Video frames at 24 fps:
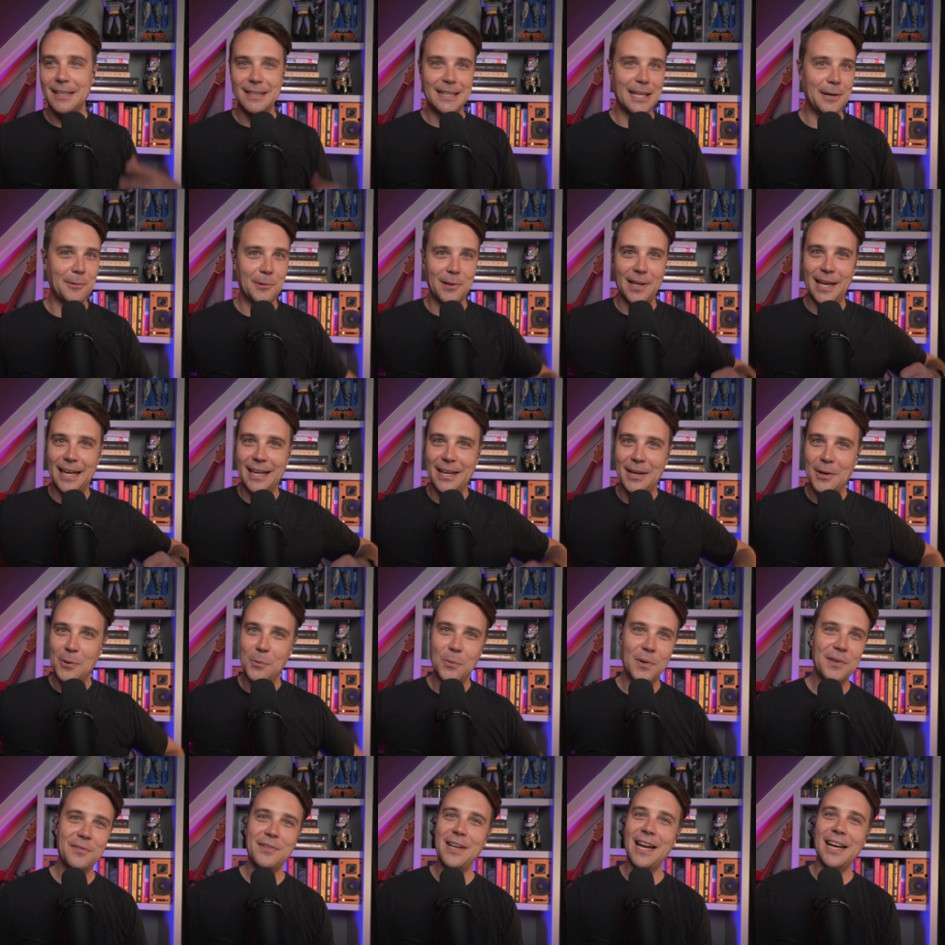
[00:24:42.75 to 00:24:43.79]
They were like,
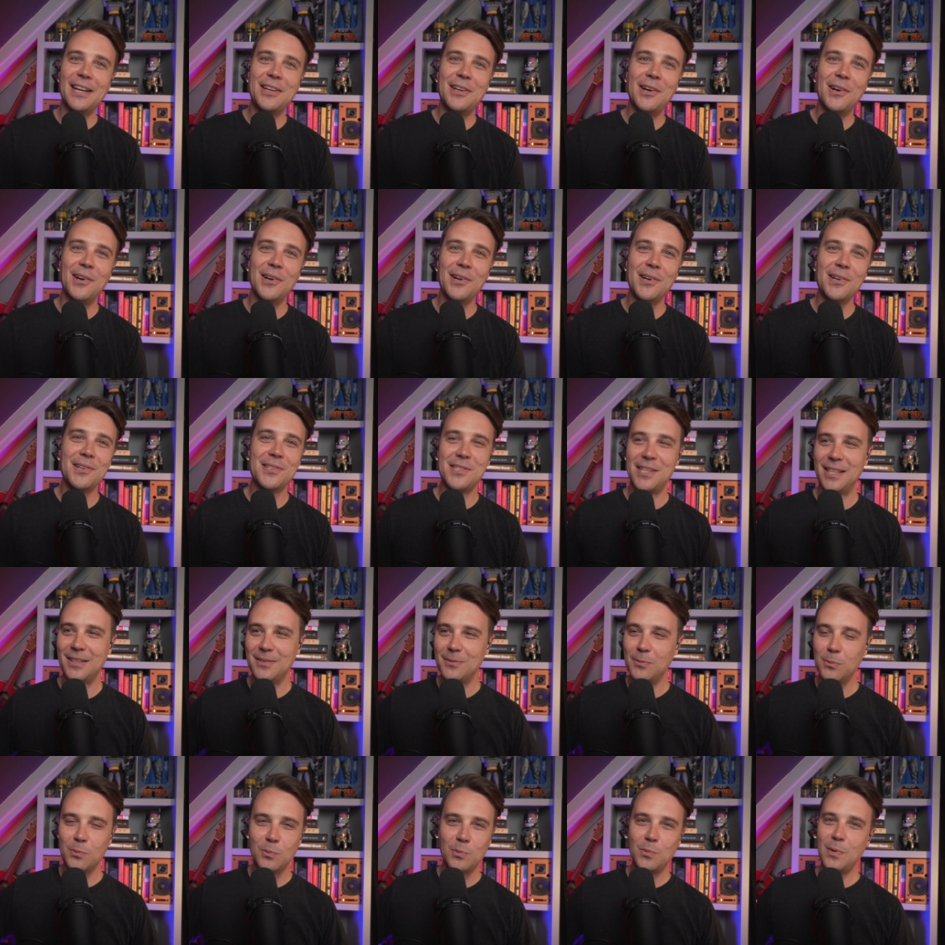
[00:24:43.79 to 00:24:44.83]
we've got cars
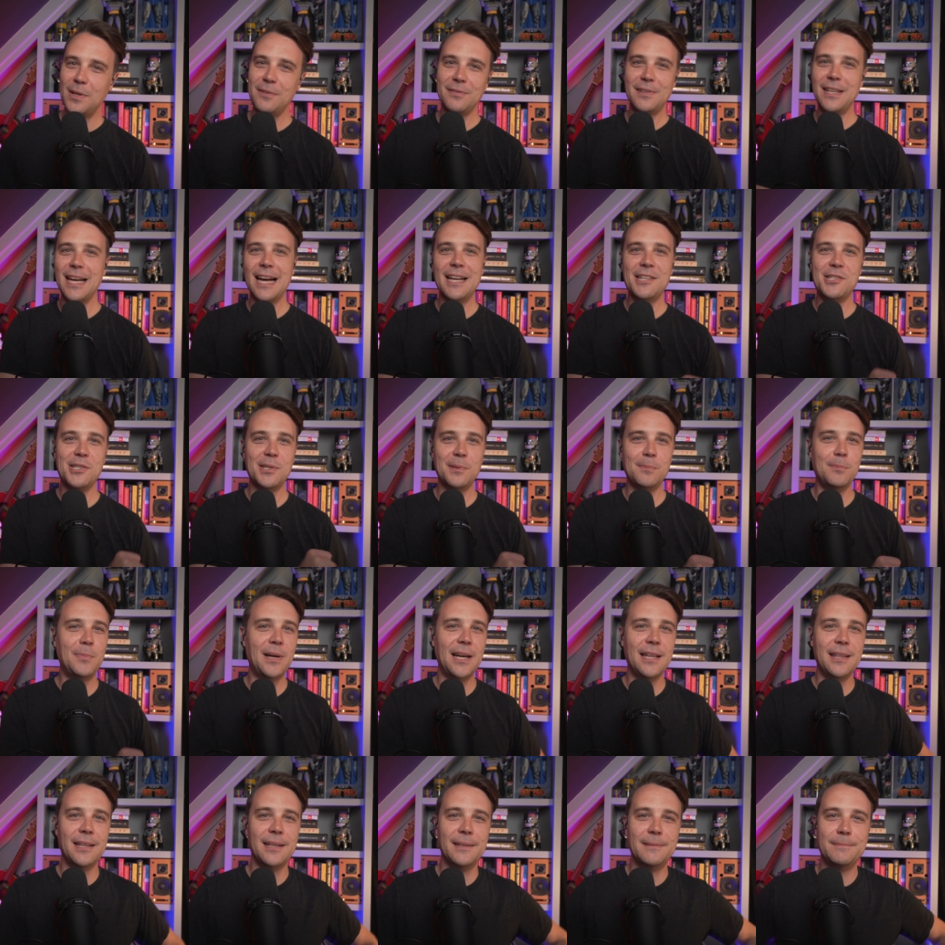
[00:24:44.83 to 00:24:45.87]
and we've got you
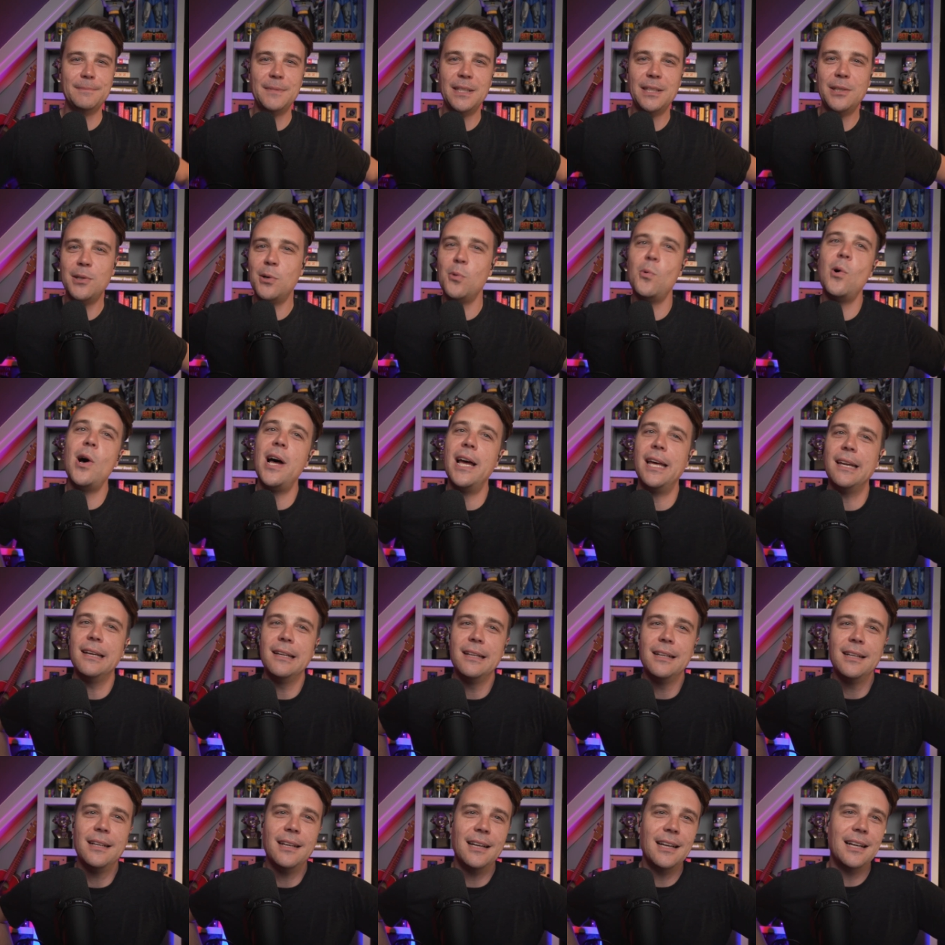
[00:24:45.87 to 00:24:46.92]
by the you know what,
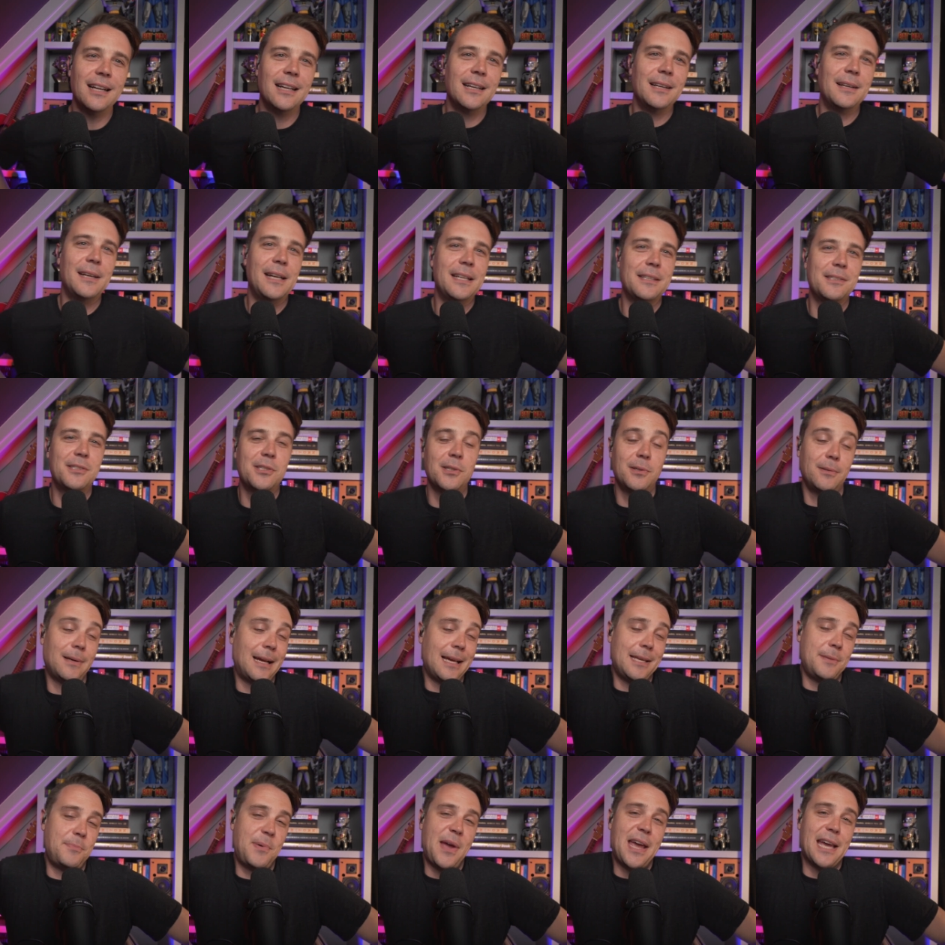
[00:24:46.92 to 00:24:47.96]
uh, and so I
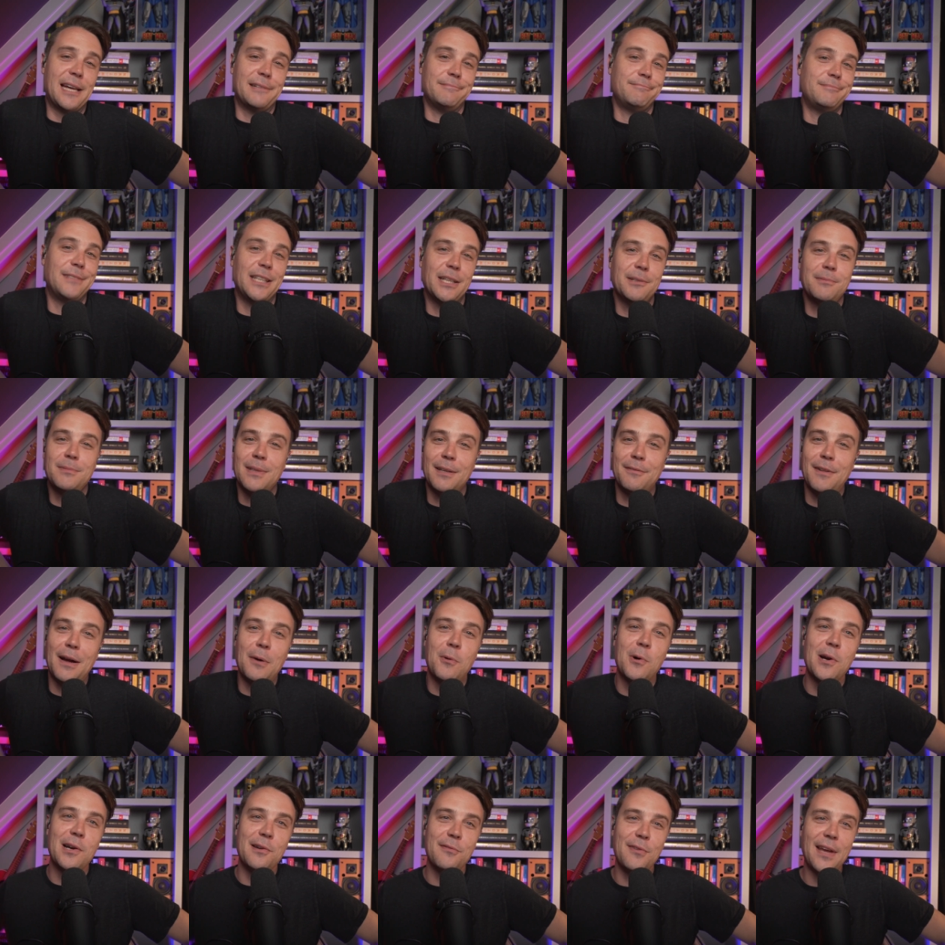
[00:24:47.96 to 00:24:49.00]
had to pay it. You know, if I
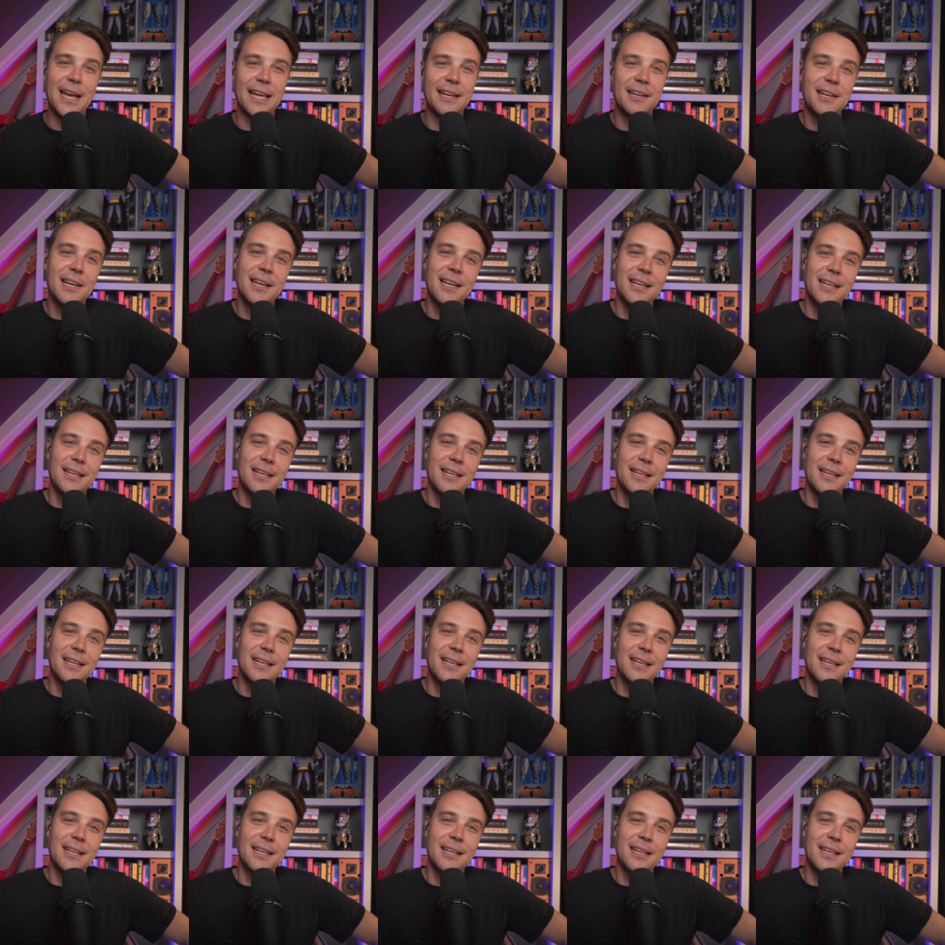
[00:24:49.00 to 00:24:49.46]
wanted a van.